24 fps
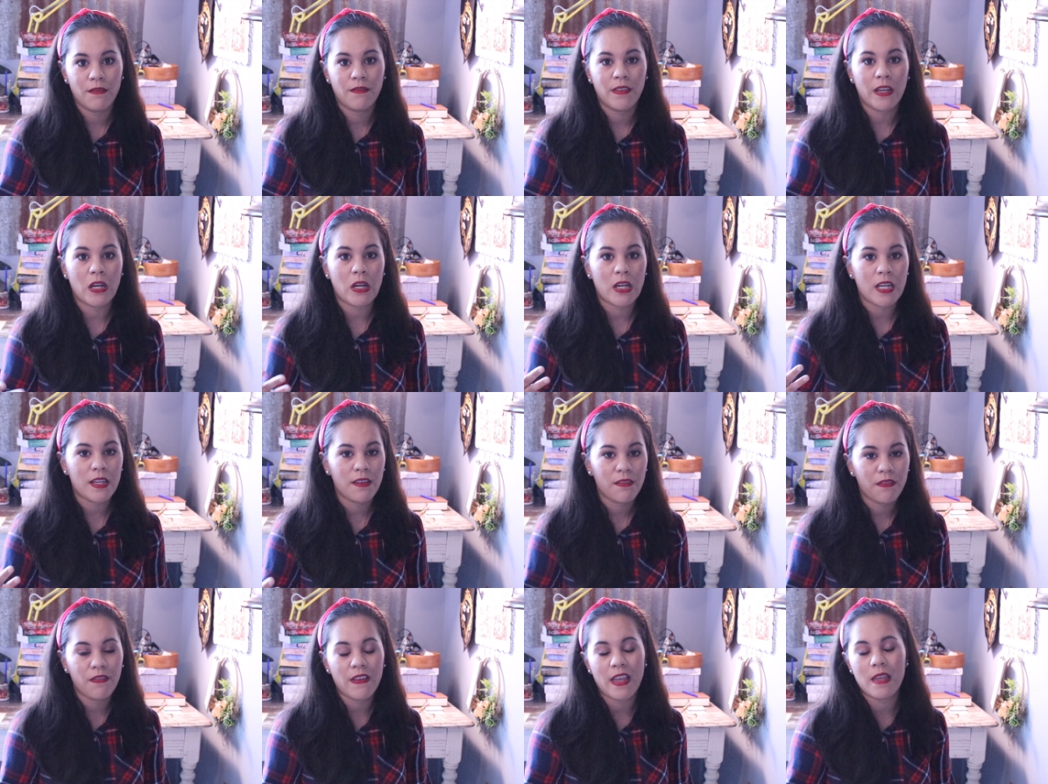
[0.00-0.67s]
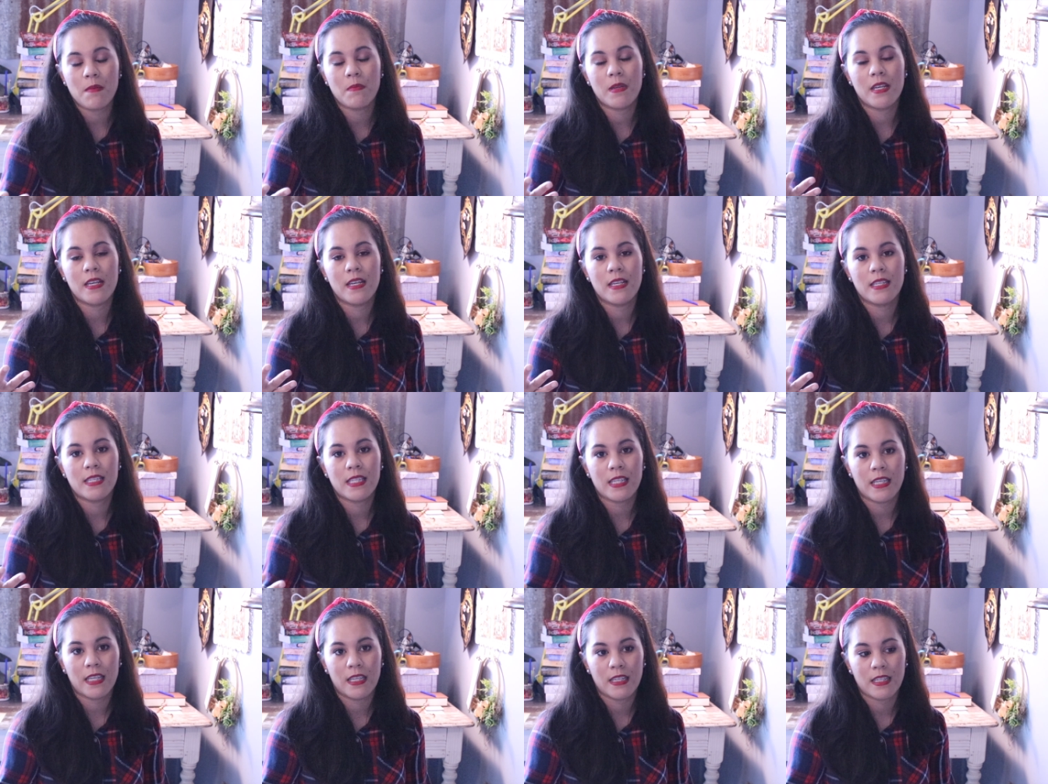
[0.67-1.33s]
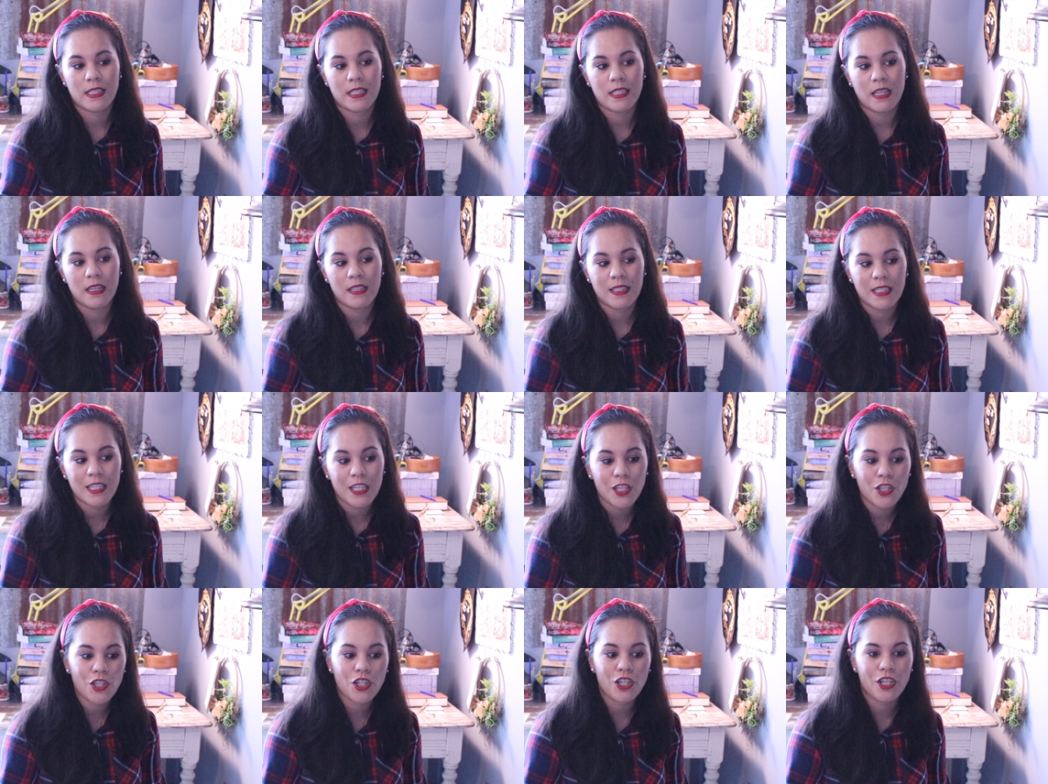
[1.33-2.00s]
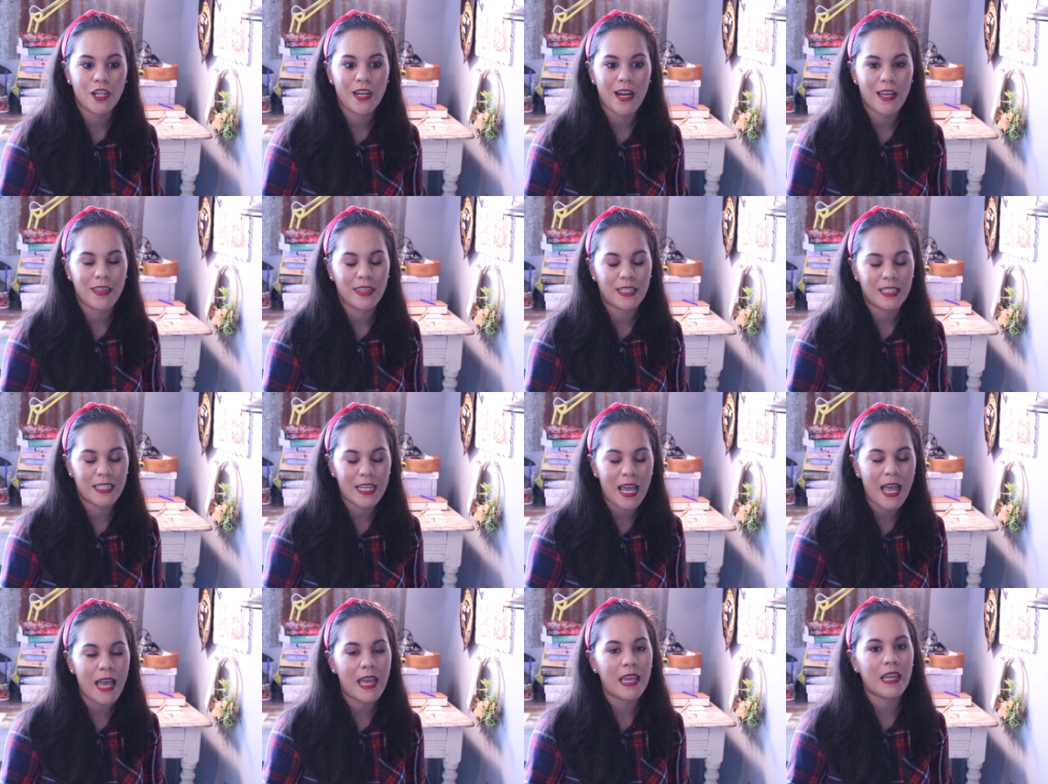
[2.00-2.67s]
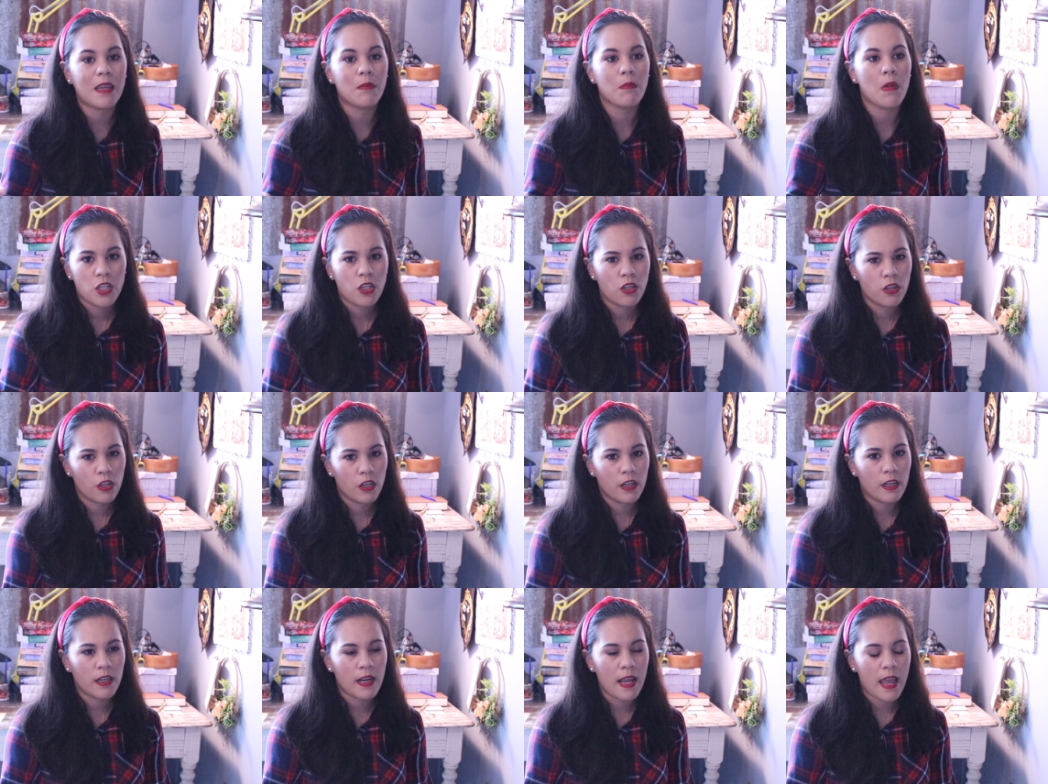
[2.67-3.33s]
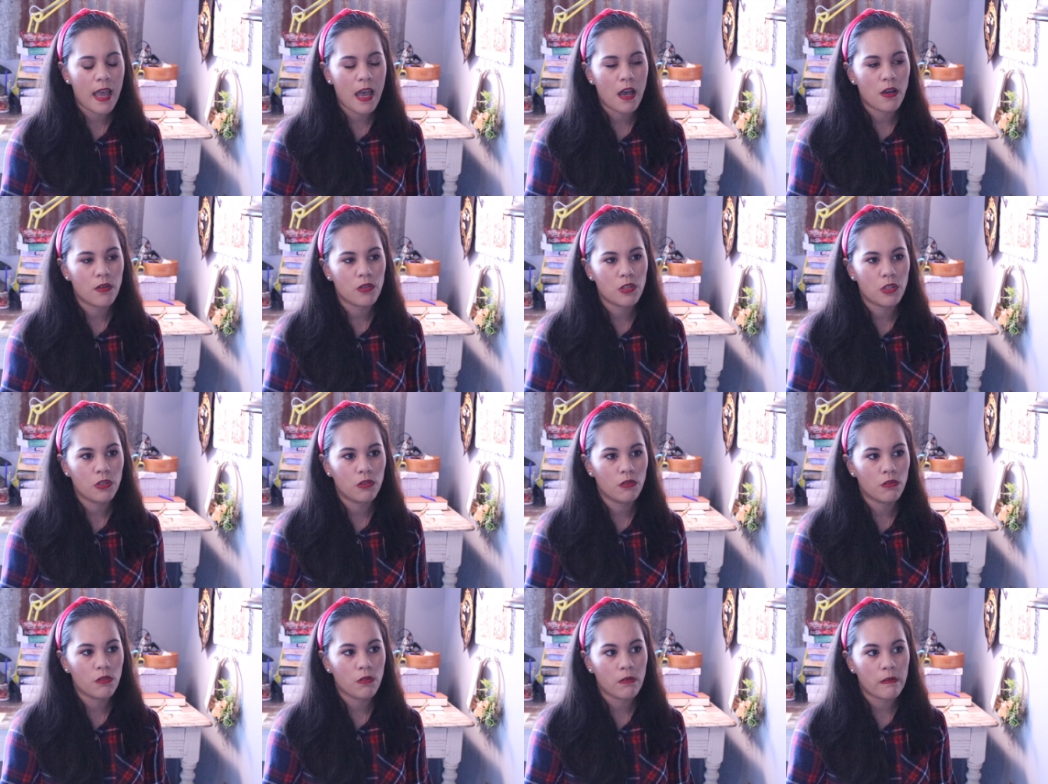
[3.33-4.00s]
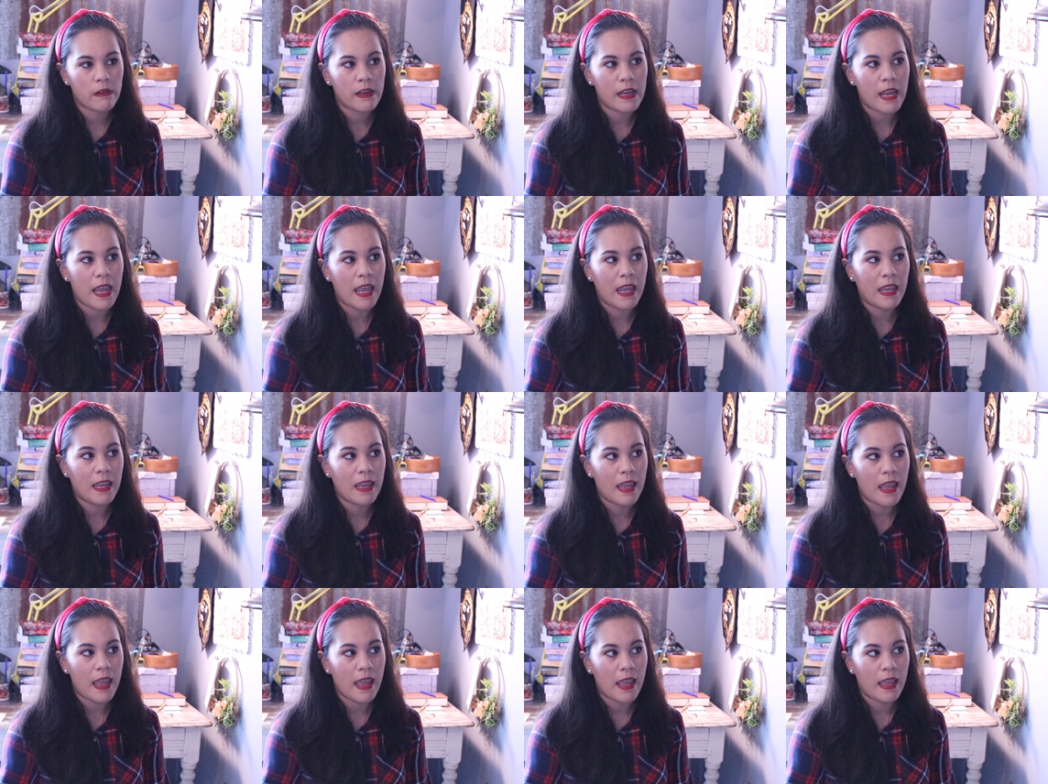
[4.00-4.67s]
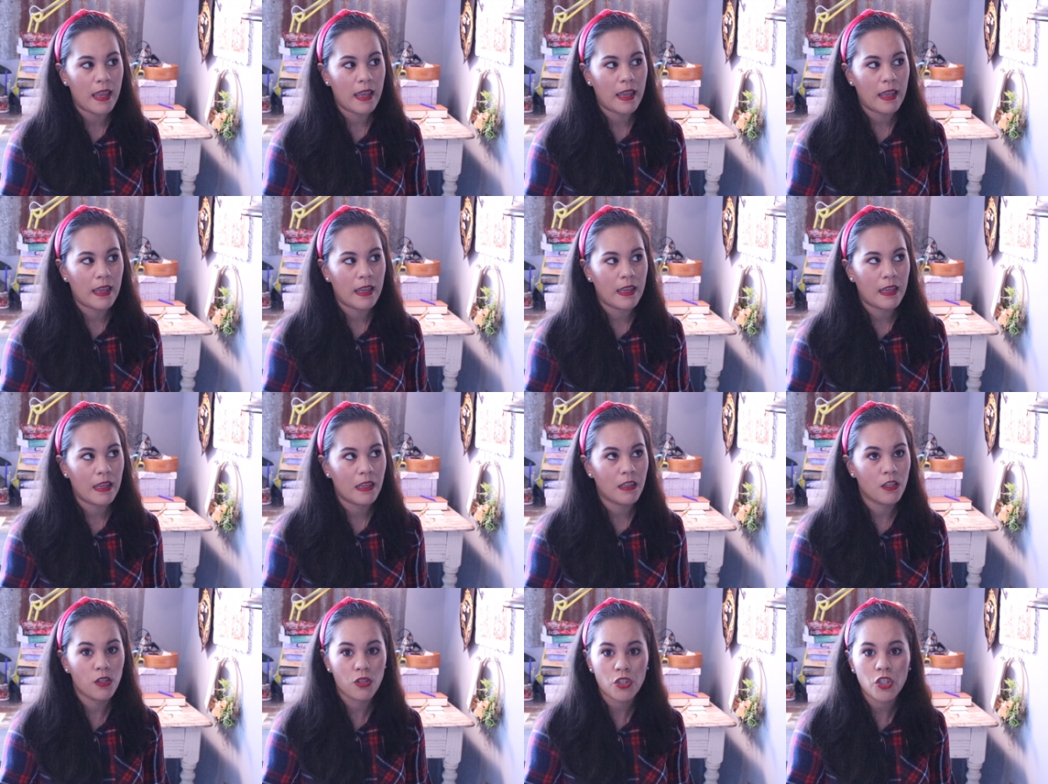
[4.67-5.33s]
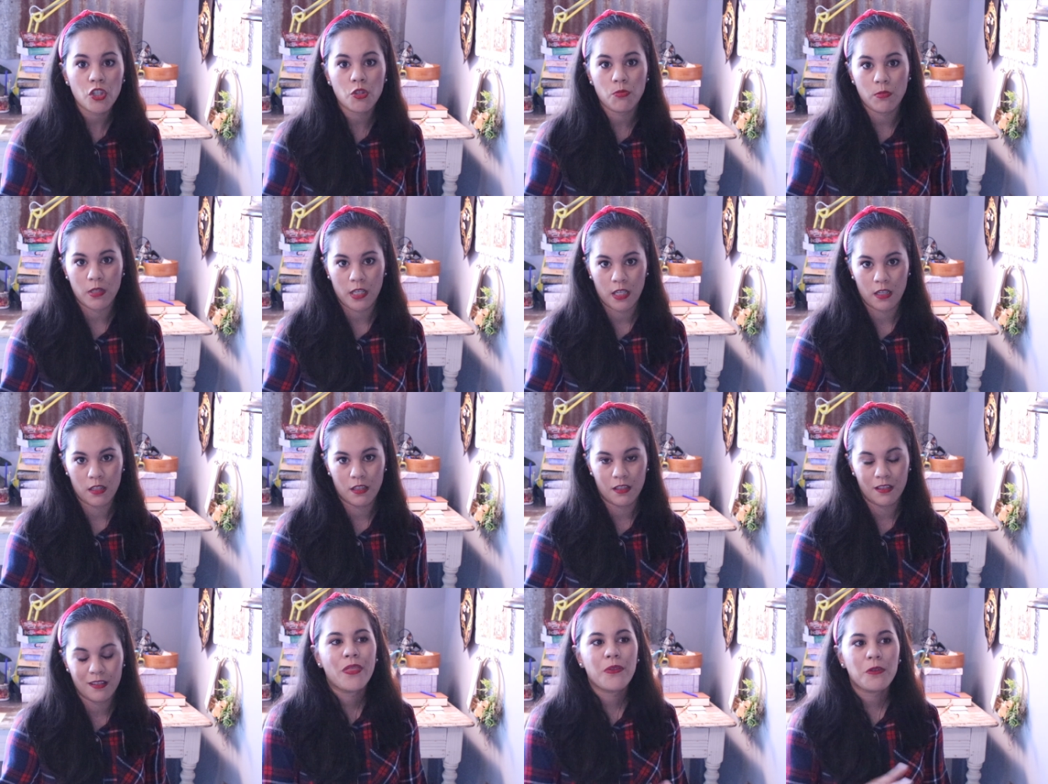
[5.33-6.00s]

very famous ESL teacher at the time to learn how to create a YouTube channel.